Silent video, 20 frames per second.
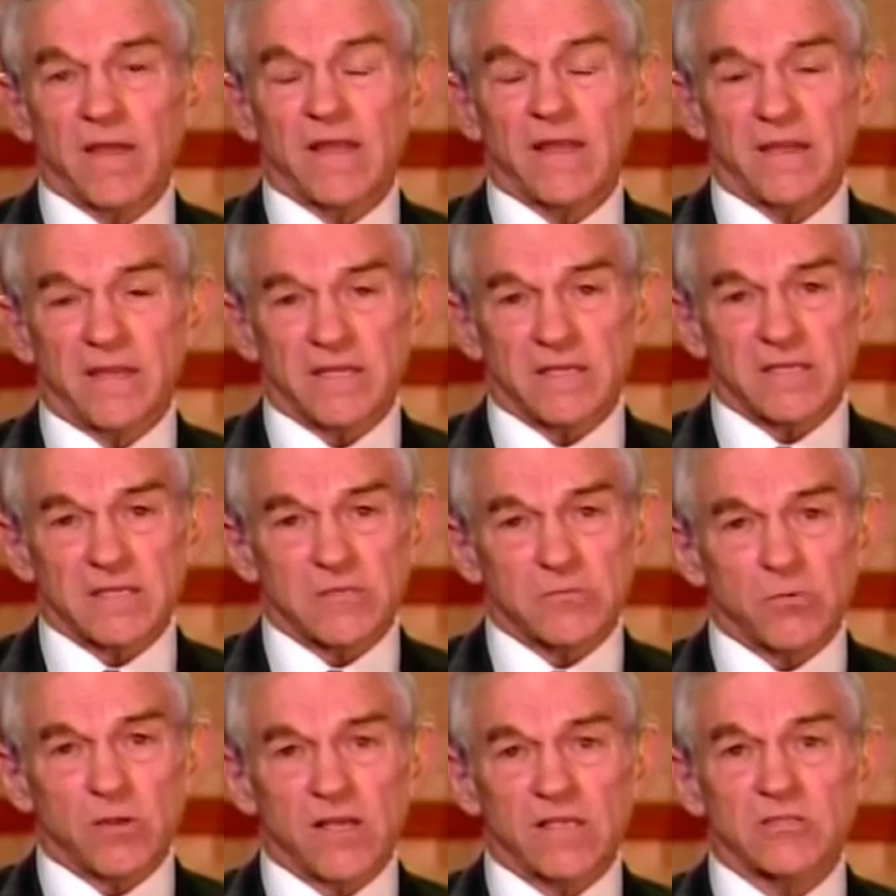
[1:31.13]
This
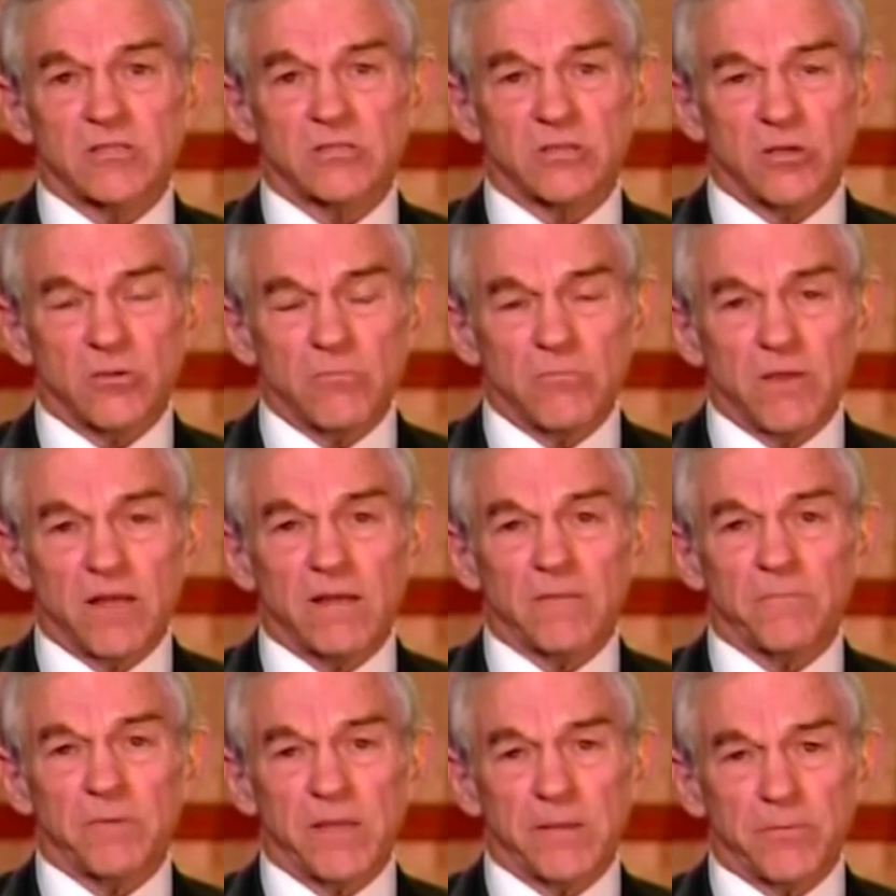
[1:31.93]
is why so
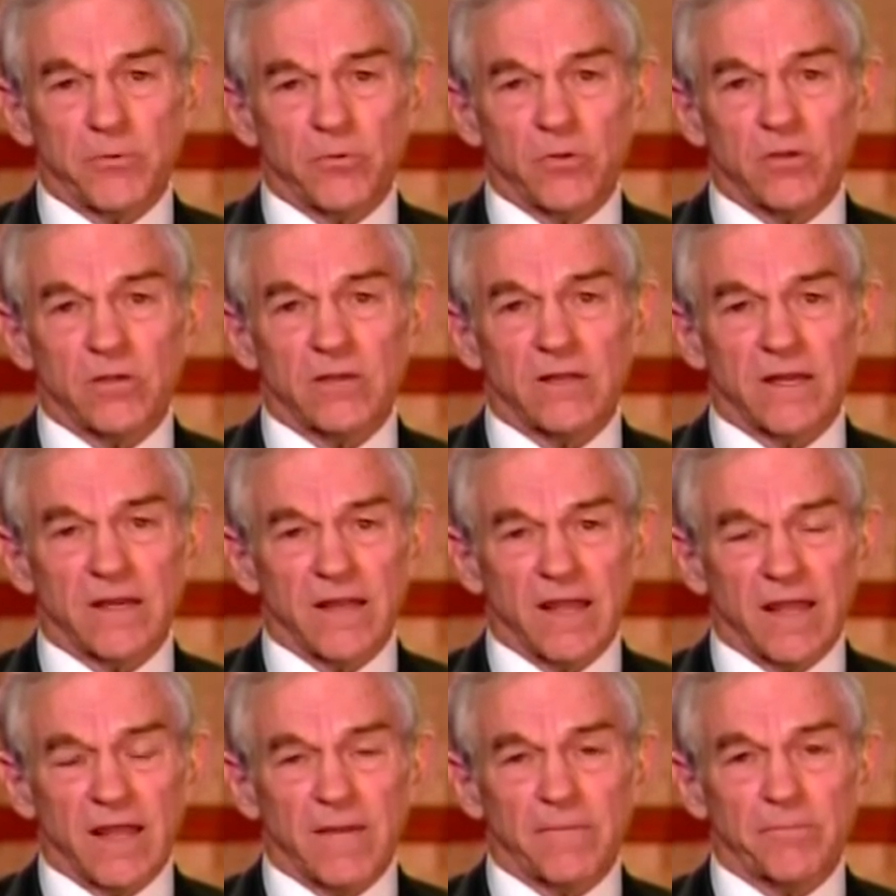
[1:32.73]
many people are
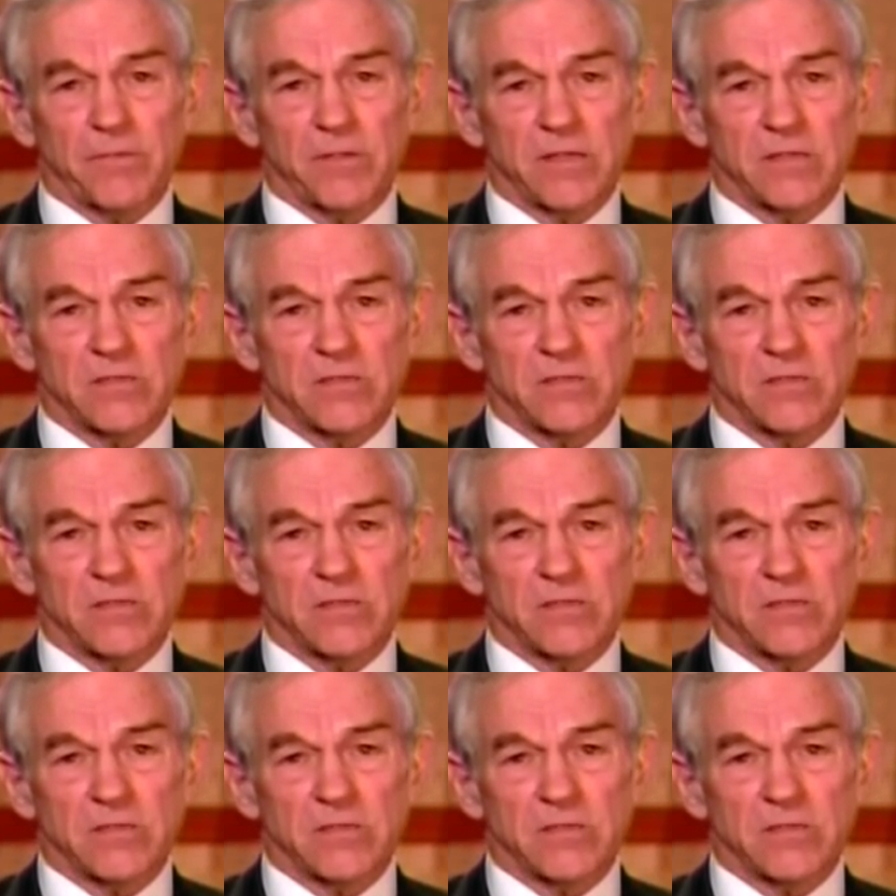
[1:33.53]
unhappy.